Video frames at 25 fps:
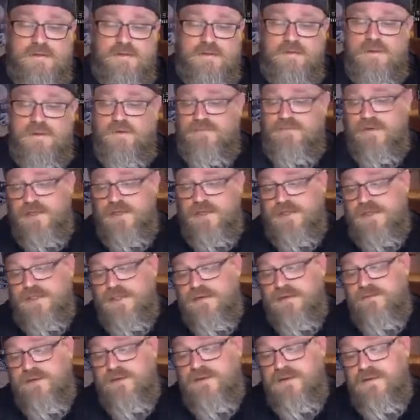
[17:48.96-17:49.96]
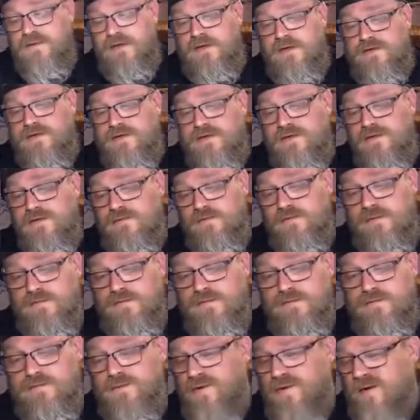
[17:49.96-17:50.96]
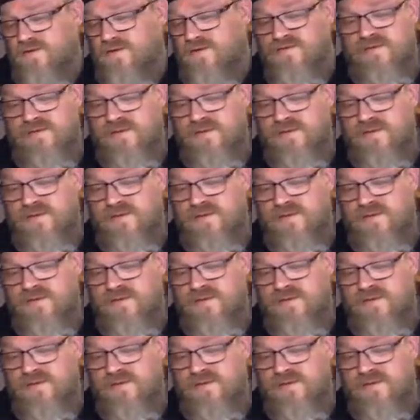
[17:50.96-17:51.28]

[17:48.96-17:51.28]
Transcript: World Wrestling Federation, WWF, but